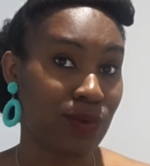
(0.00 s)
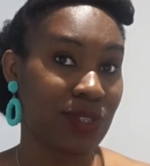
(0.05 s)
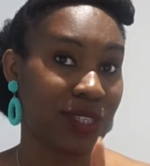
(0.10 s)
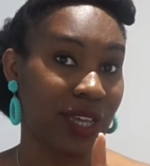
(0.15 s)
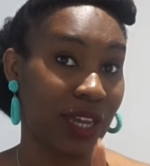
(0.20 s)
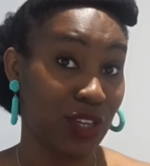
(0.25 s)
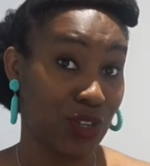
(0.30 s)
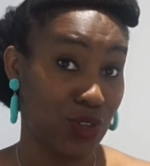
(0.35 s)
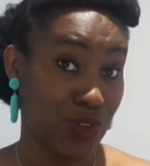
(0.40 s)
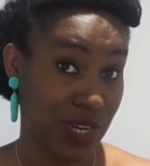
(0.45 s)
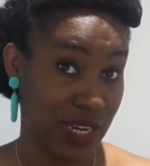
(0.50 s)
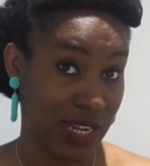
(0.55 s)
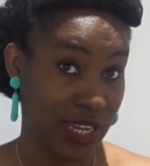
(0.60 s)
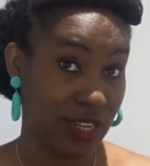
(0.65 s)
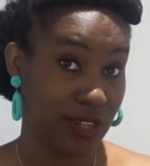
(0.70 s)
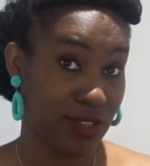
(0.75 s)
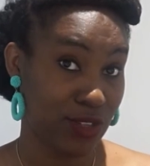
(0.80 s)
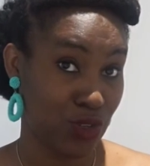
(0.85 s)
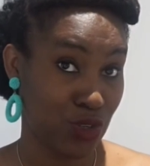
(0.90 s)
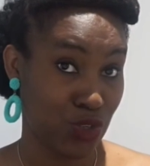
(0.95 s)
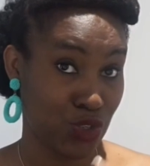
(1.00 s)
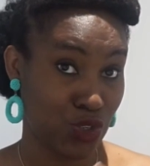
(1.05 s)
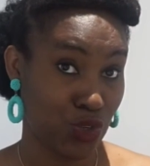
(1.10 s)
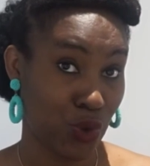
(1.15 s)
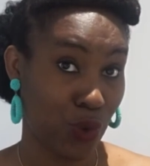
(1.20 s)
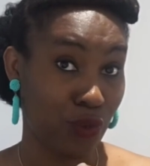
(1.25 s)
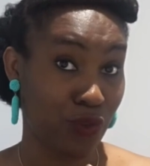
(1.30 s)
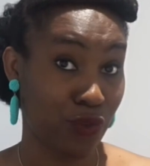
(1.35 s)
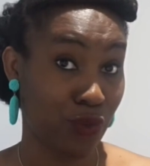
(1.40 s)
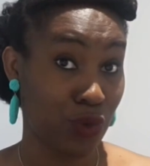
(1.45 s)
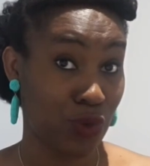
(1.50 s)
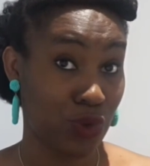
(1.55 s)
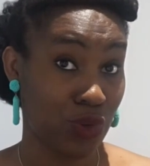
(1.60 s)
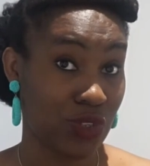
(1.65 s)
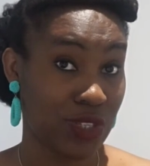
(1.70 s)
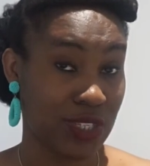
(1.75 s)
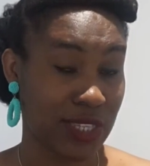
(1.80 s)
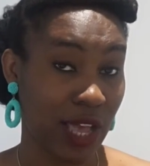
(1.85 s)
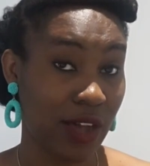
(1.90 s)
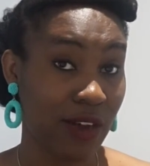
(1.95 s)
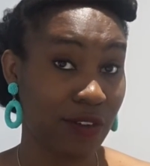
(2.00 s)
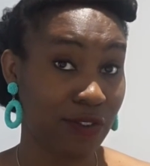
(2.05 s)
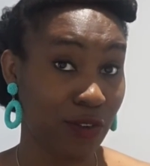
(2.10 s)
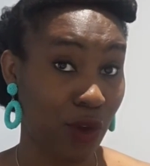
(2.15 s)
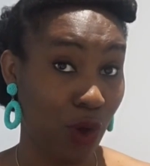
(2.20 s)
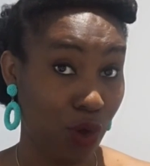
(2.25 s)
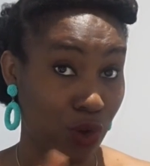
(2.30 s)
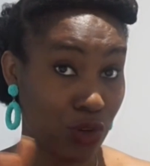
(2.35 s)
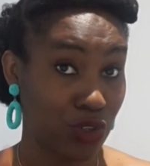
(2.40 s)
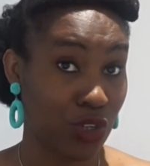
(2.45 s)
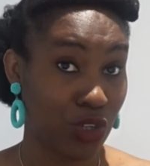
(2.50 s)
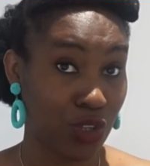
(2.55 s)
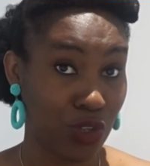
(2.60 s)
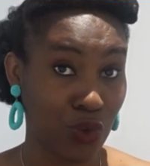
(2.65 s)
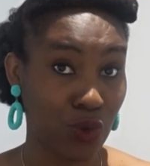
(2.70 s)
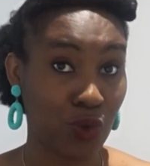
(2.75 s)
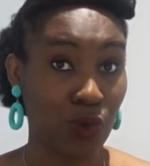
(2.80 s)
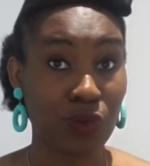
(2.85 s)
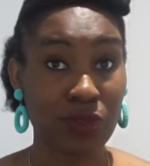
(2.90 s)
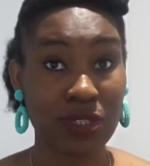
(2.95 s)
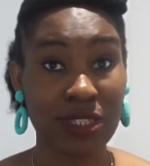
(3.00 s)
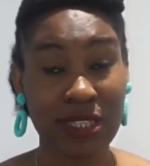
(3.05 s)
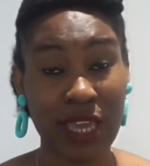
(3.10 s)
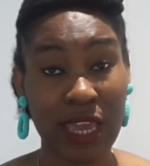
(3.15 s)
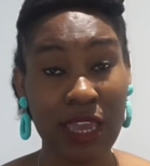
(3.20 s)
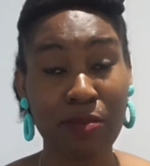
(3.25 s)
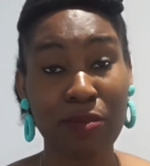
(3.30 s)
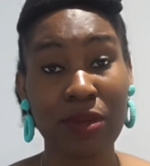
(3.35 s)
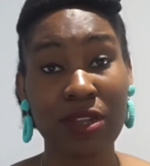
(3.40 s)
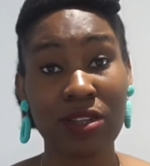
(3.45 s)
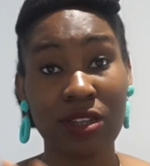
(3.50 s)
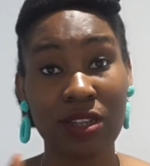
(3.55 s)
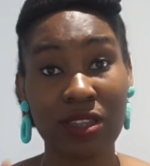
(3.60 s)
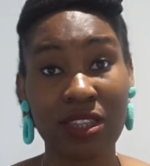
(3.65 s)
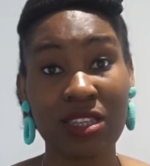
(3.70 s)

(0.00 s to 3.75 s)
that you need to show for yourself on your statement.